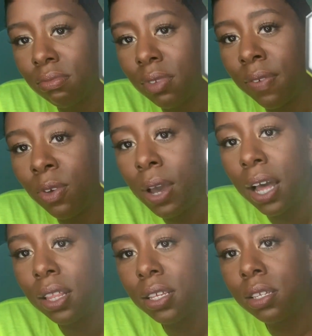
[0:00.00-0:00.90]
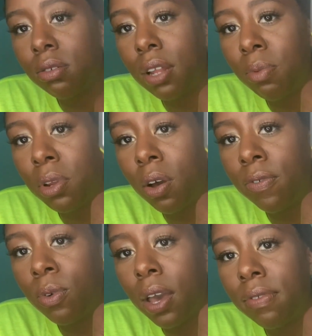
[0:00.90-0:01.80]
If you got this too, let me know if
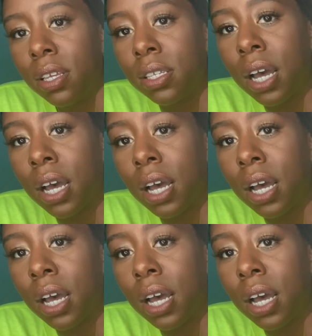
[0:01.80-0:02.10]
you have these